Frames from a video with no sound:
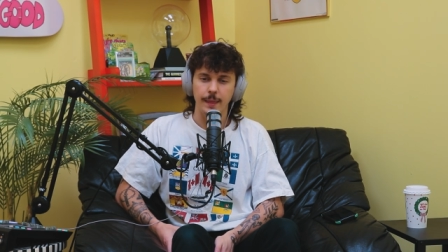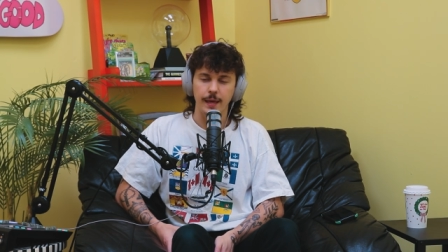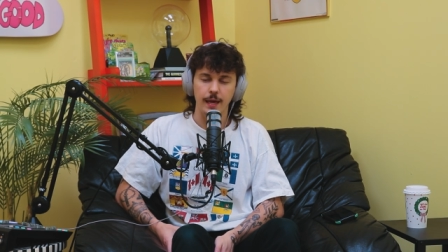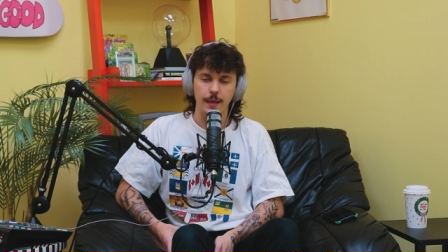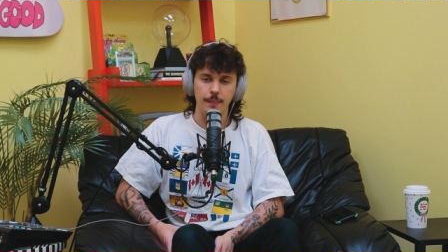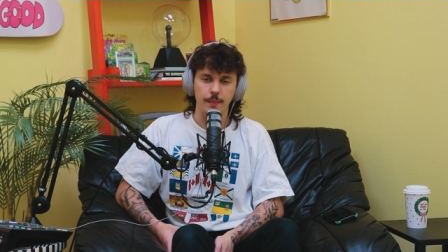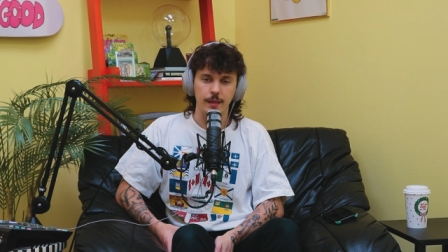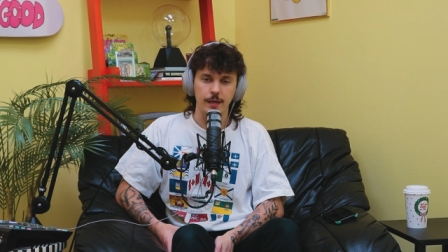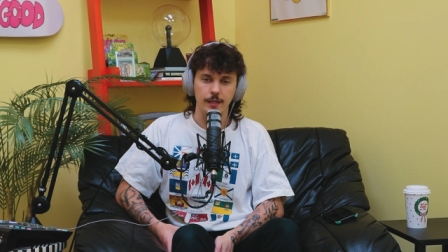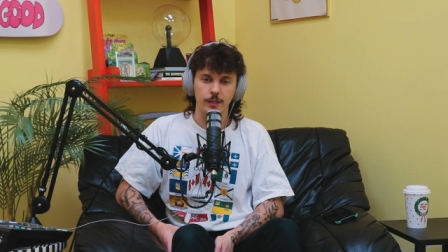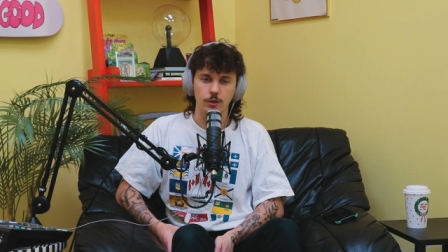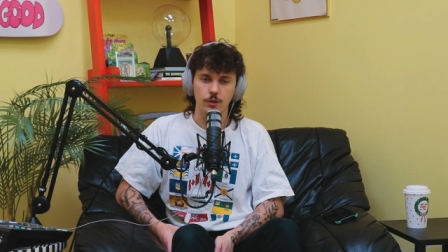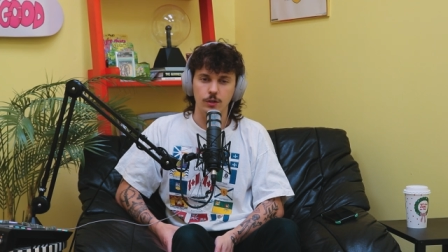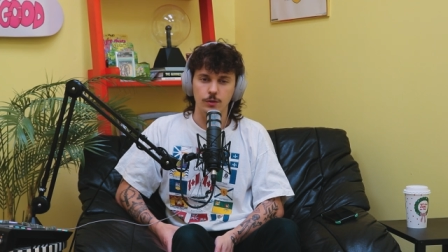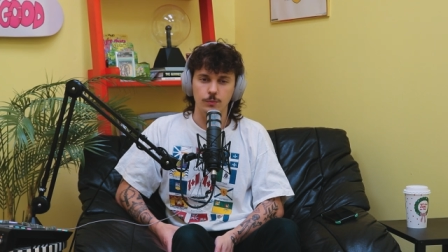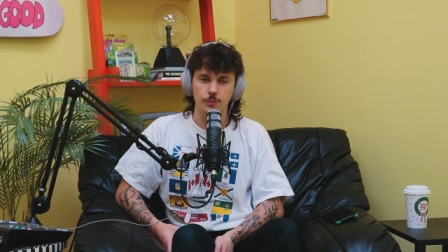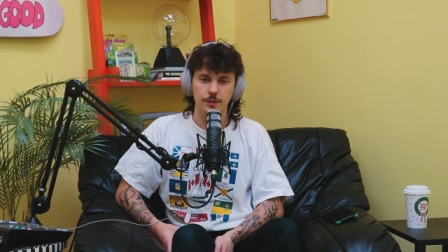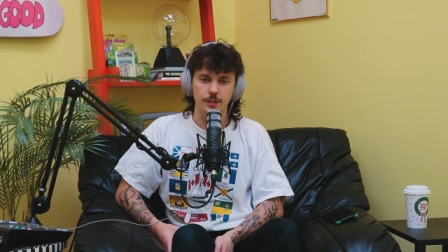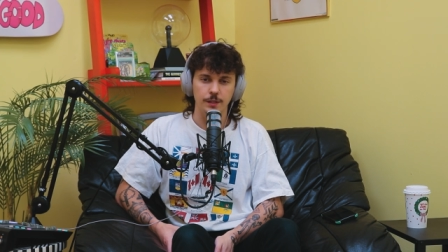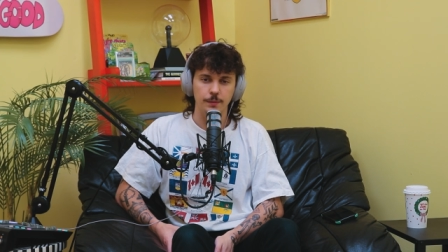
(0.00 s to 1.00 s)
And, like, you
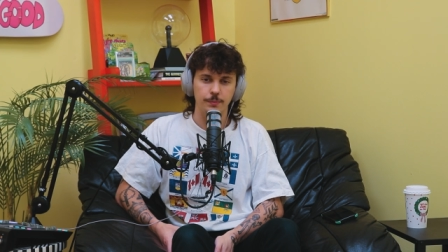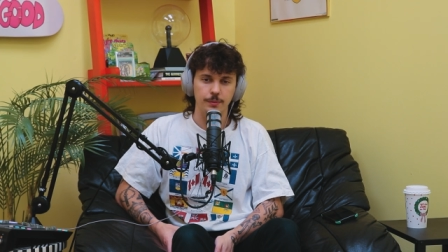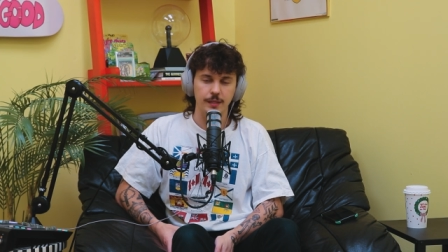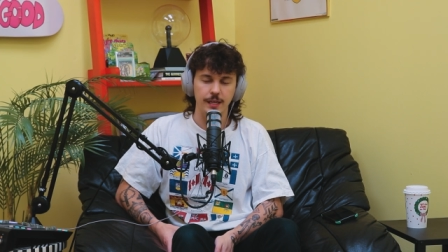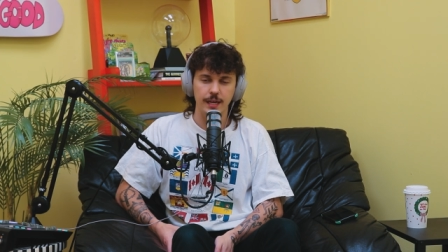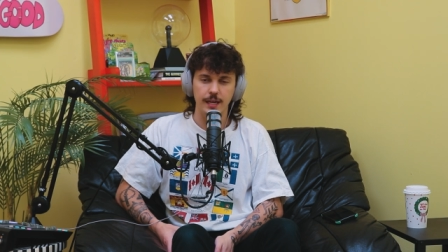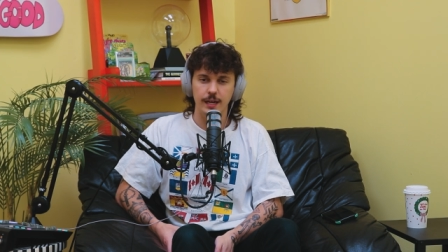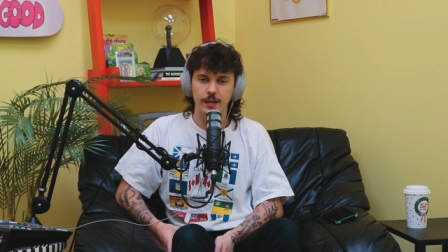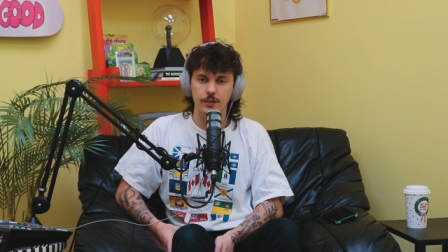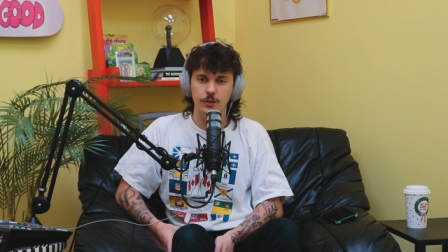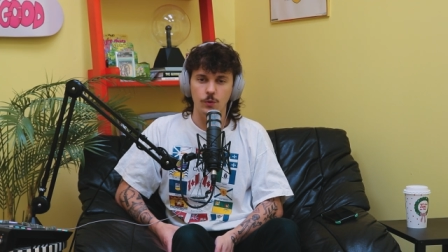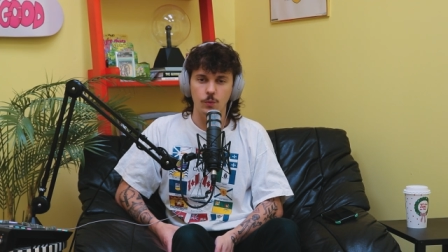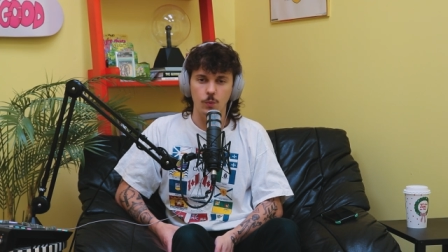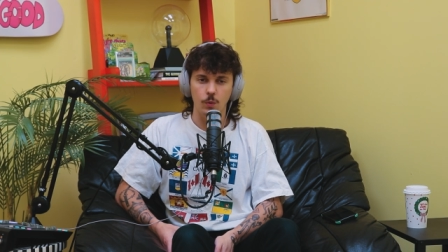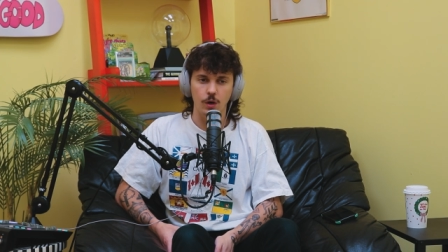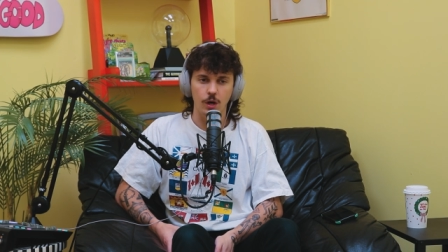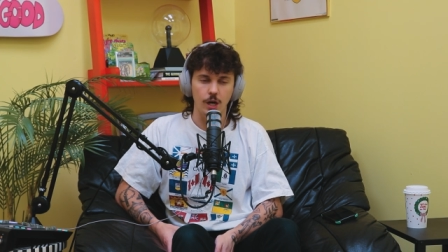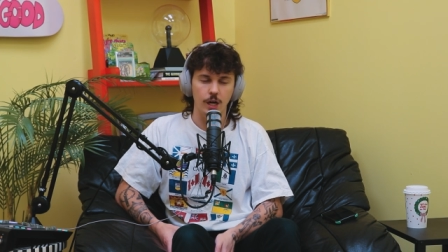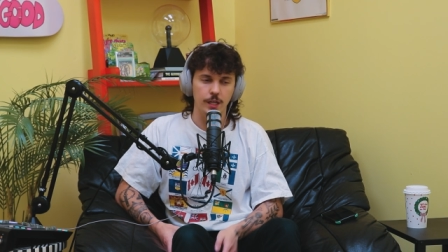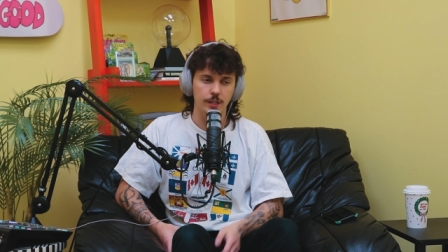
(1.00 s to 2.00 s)
can really play it how you
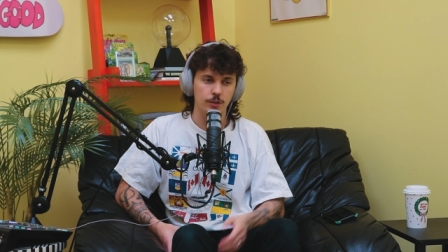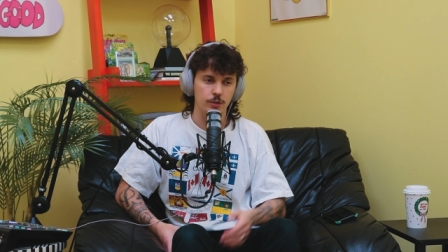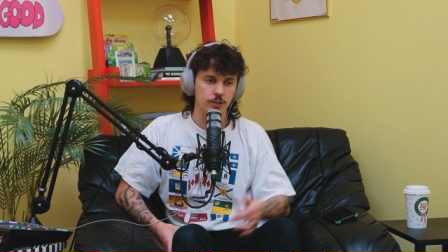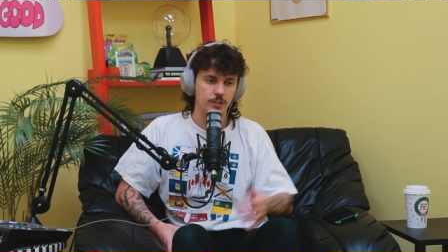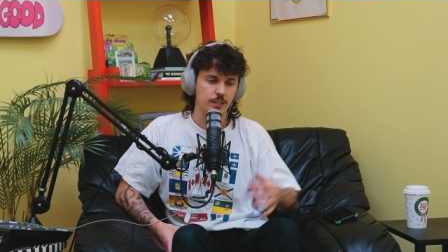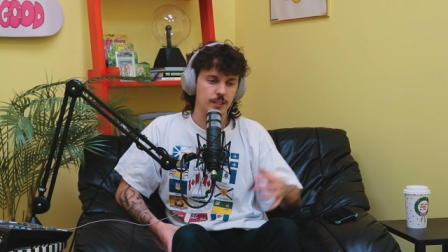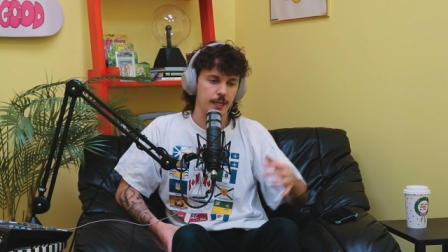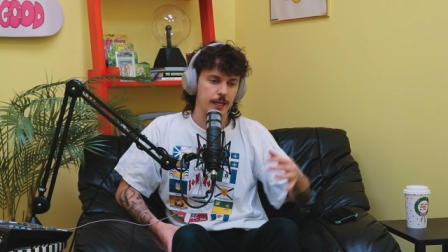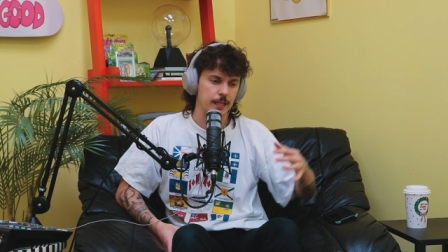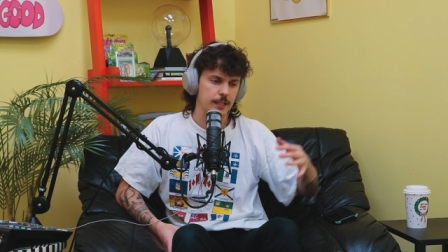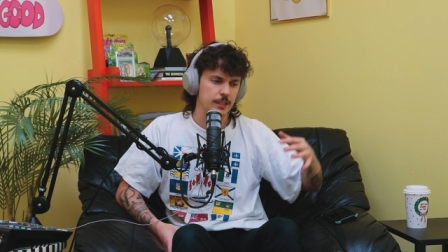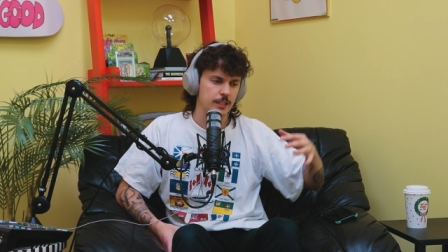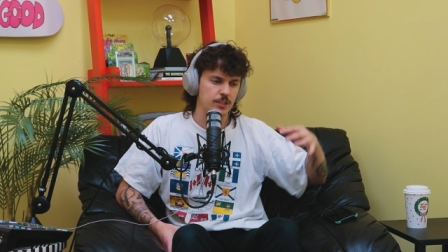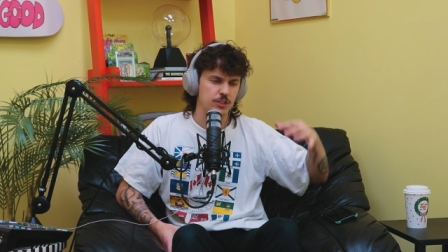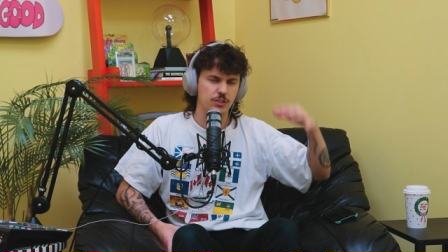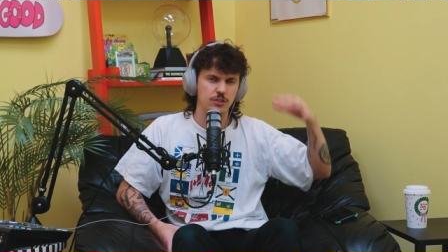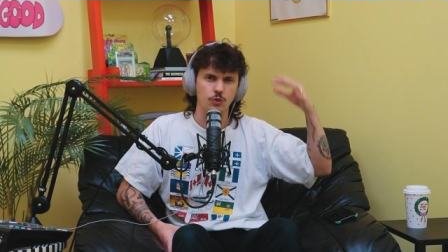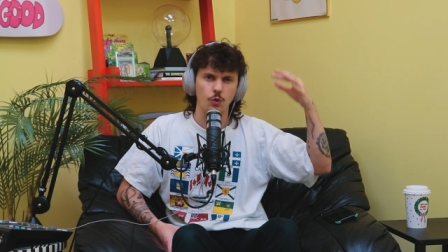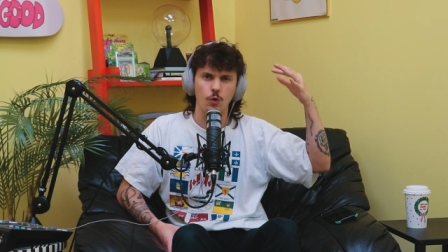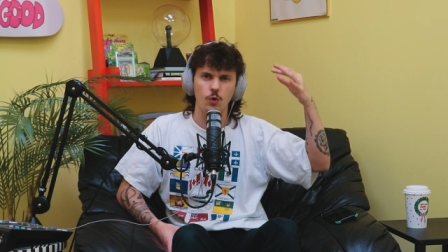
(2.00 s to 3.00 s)
want. There's, like, the
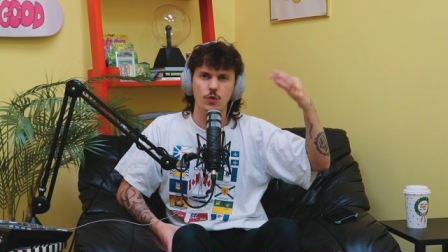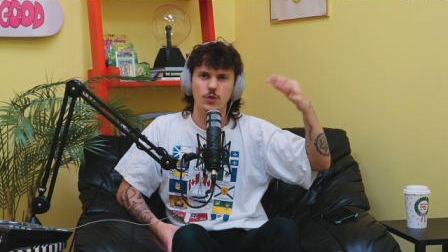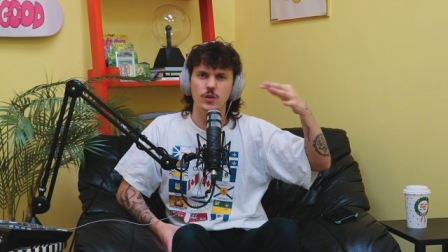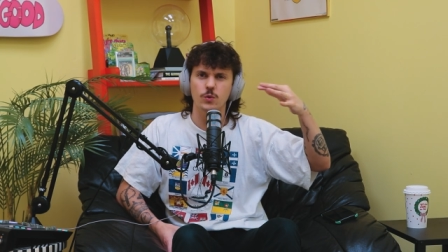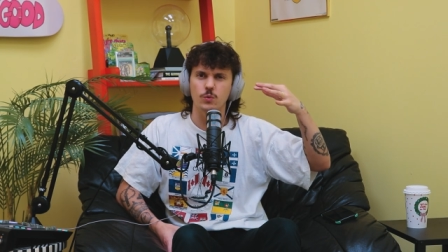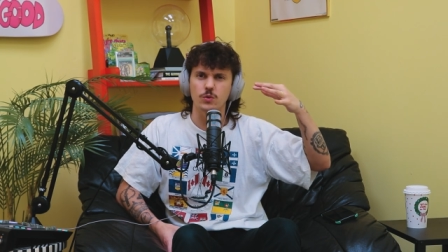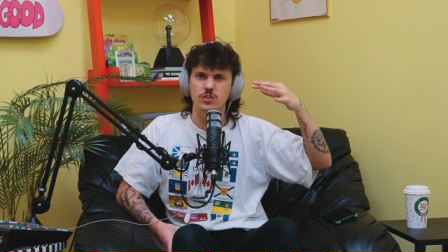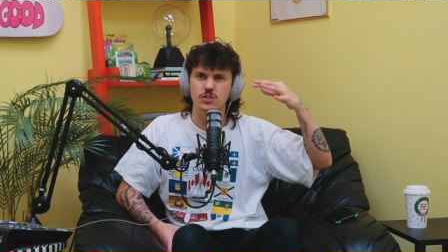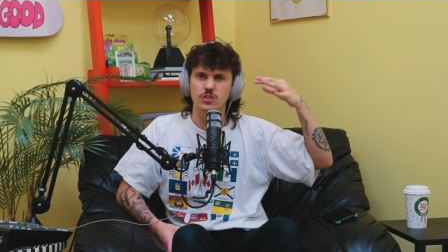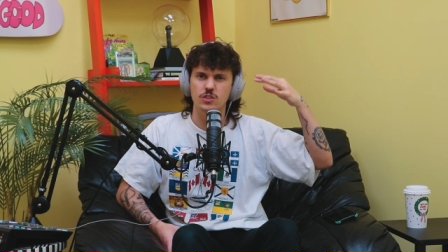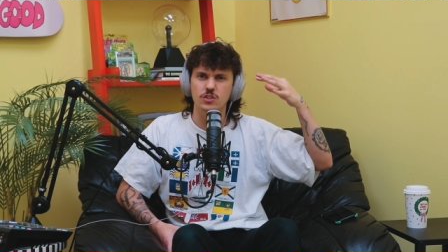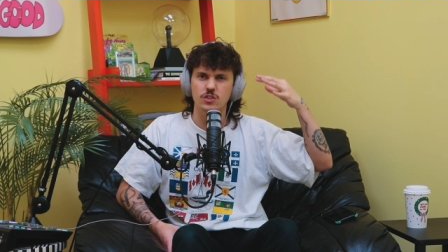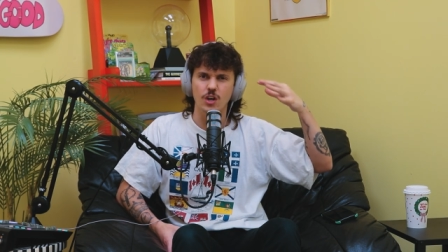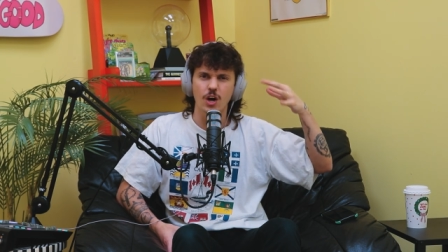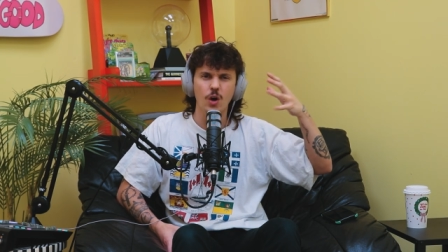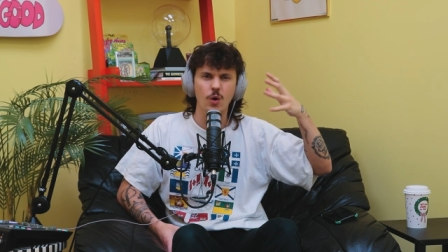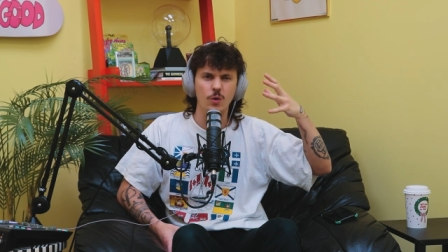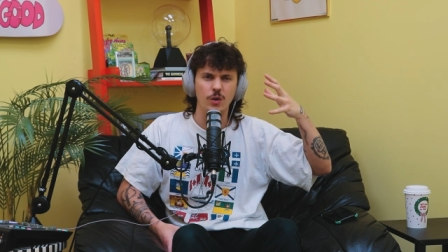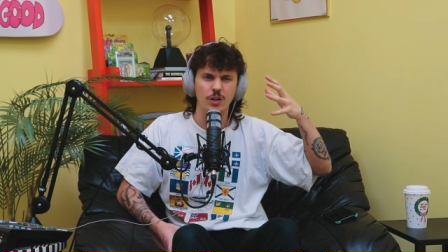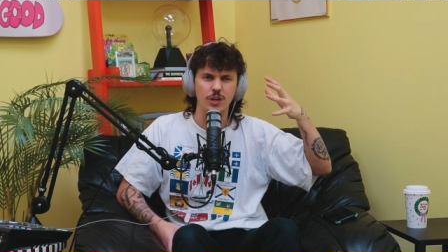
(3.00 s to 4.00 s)
story was
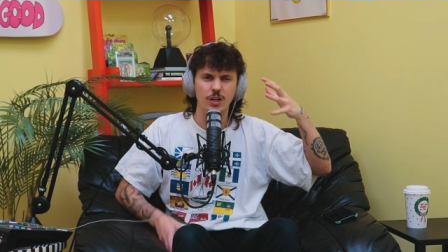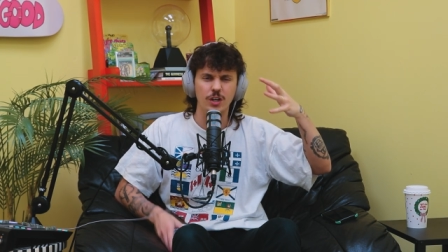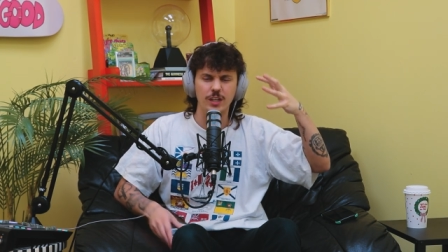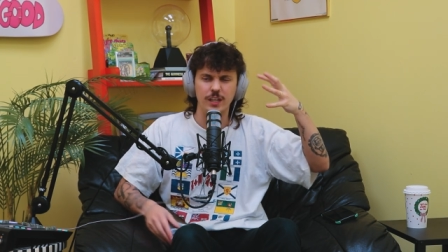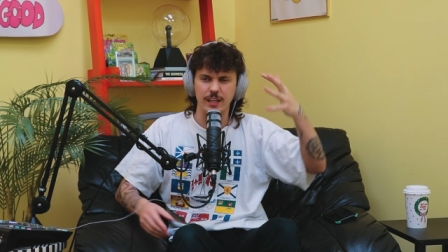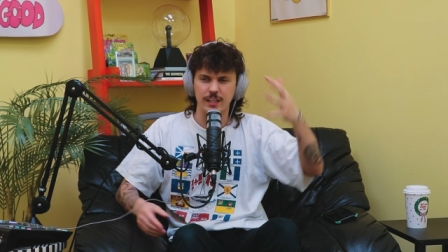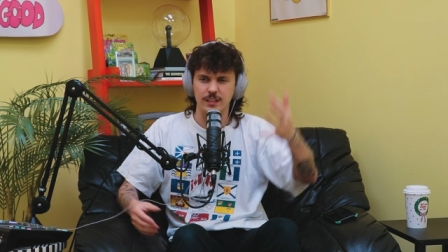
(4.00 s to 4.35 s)
so good.